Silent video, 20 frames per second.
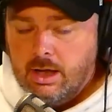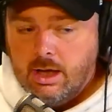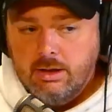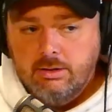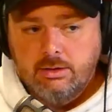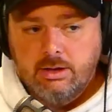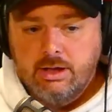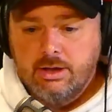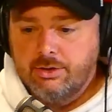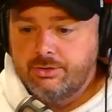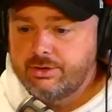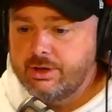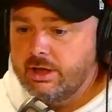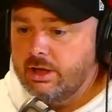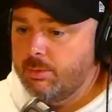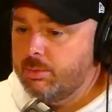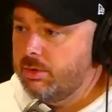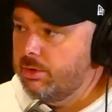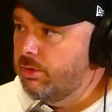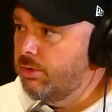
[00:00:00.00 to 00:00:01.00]
and let her
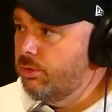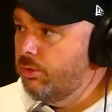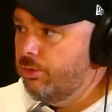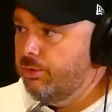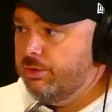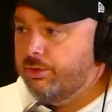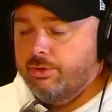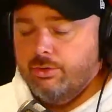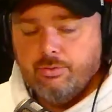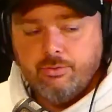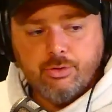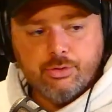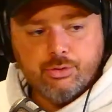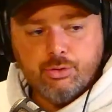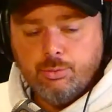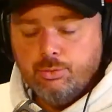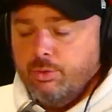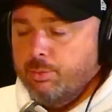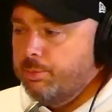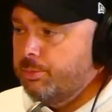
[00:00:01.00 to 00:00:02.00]
tell about, you know, the first
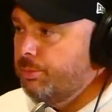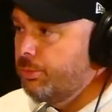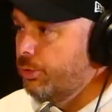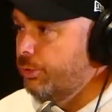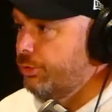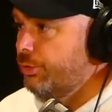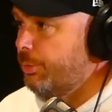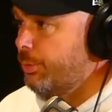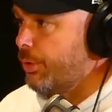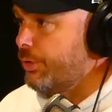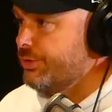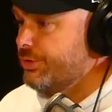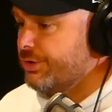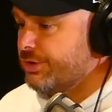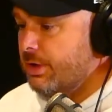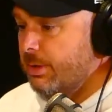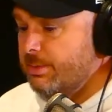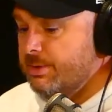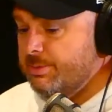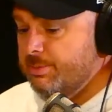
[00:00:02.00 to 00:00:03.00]
home loan deposit
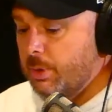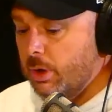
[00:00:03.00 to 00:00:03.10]
schemes.